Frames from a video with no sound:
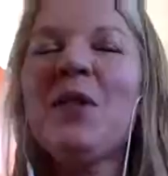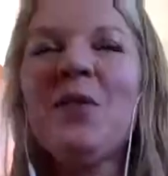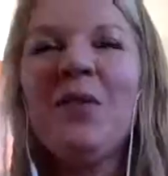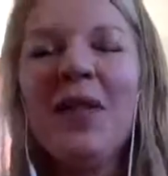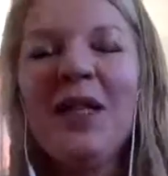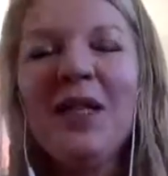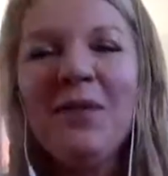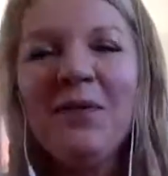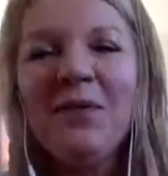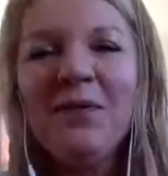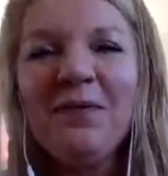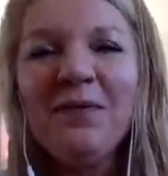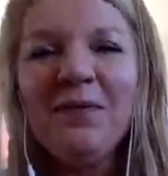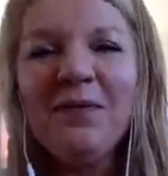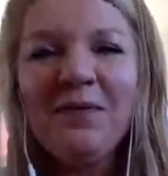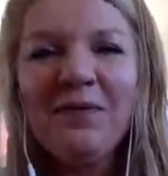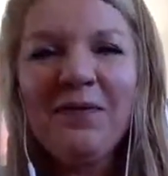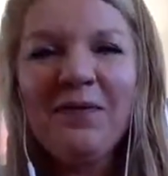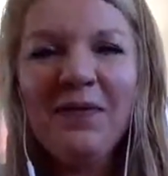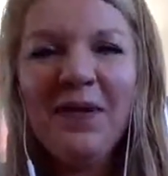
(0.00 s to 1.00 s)
quite
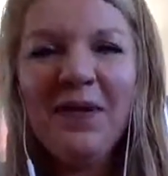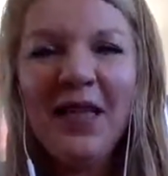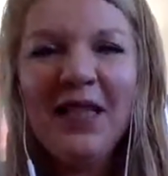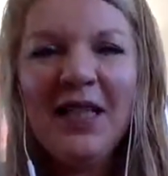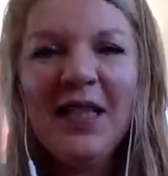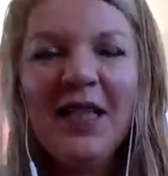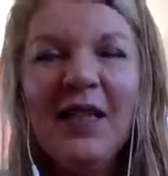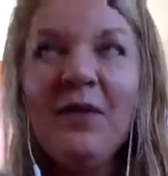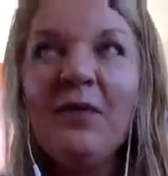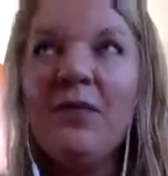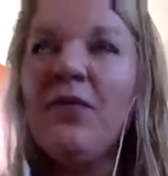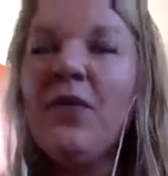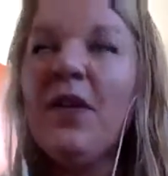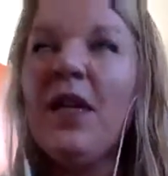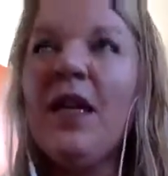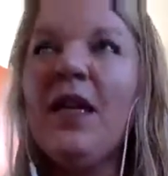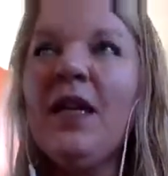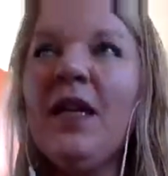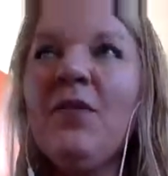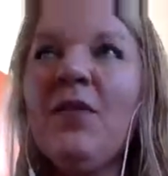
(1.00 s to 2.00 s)
funny,
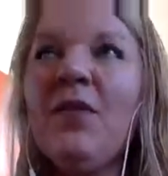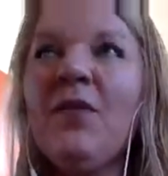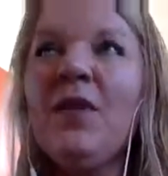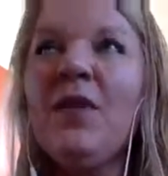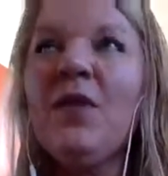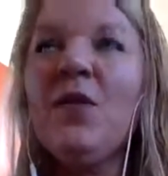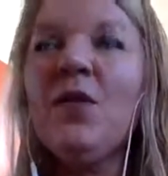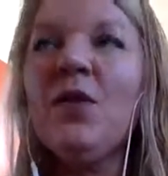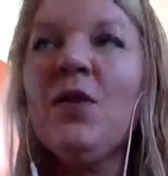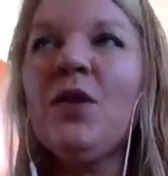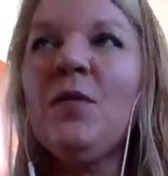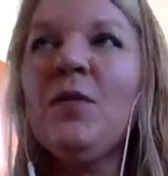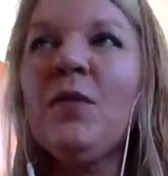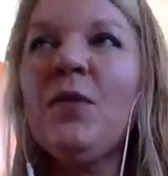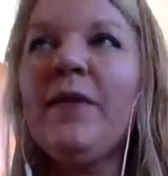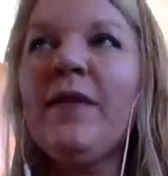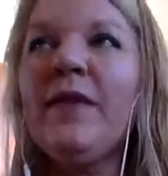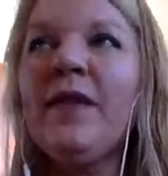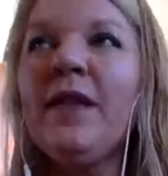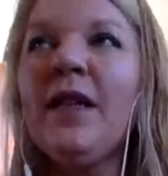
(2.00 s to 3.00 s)
Frank, when we talked
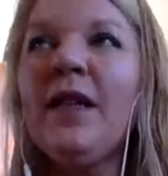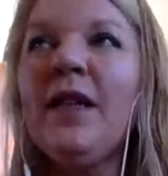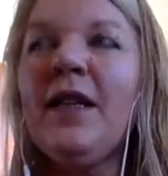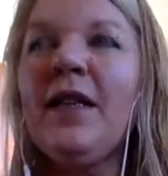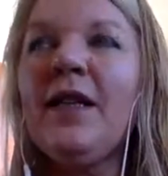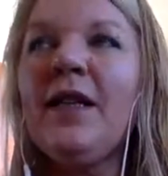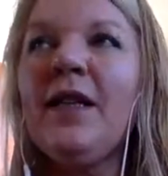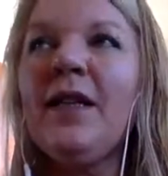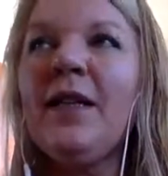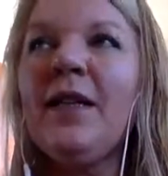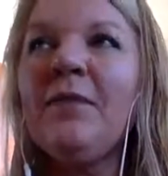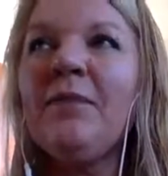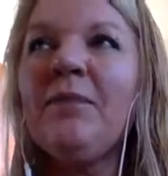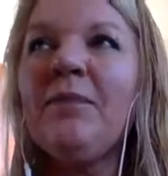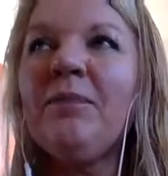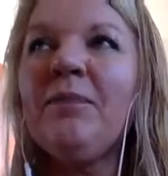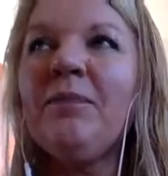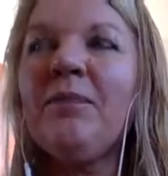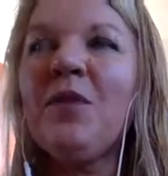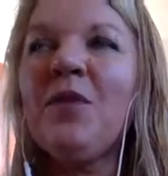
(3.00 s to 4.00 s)
about that
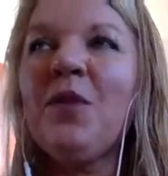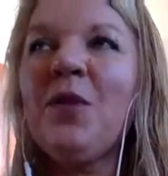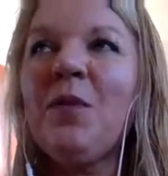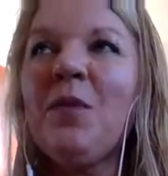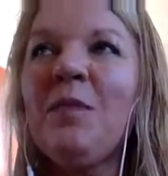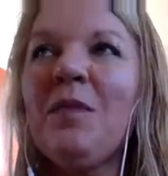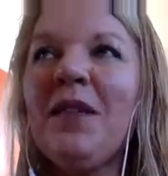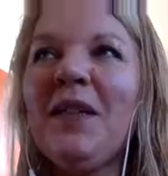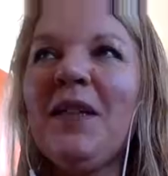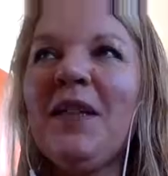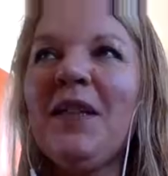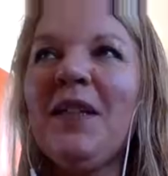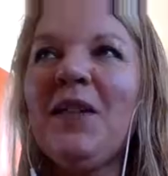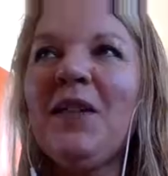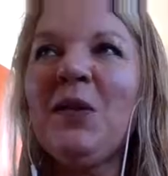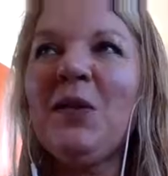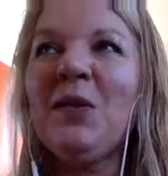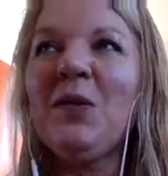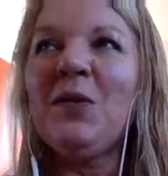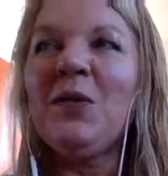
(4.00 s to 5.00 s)
topic
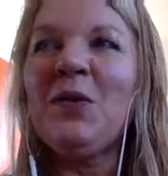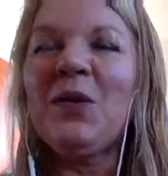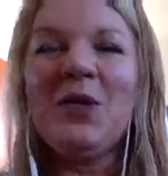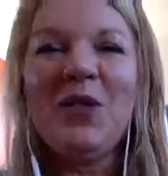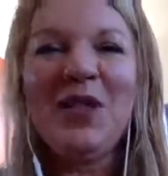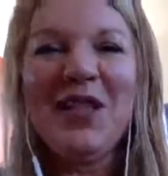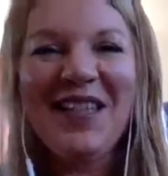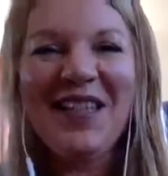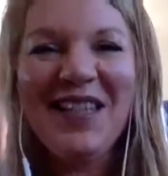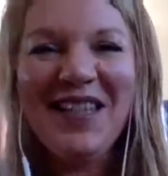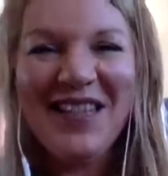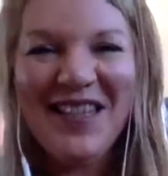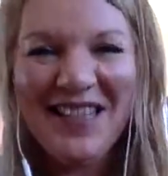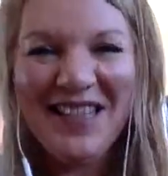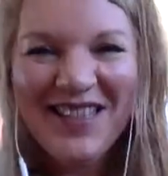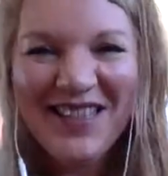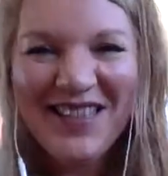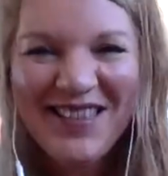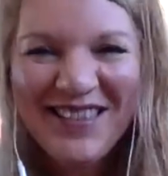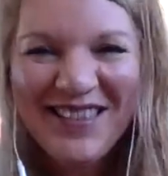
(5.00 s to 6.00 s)
and you
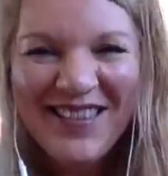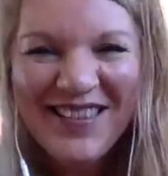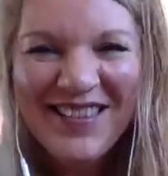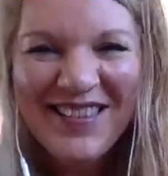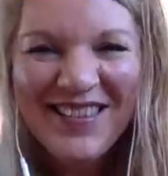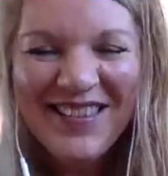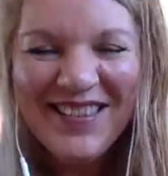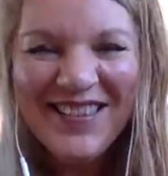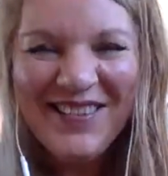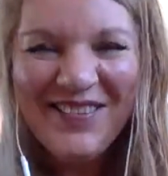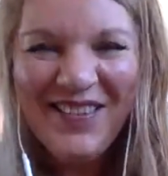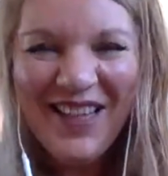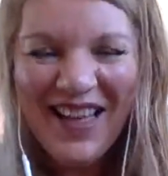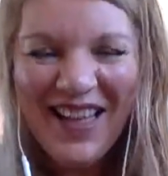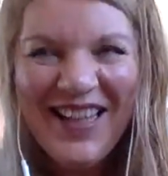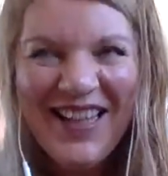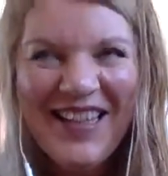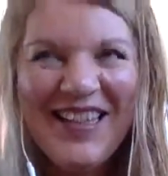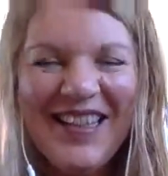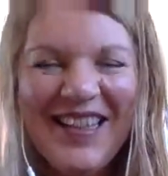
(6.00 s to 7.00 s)
suggested
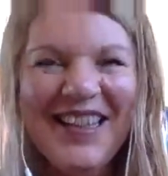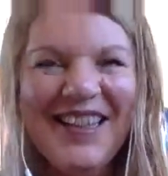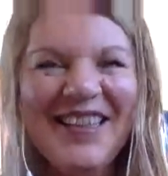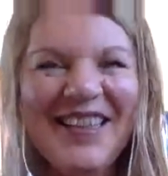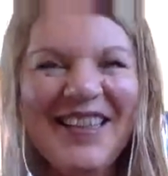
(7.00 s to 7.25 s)
reality.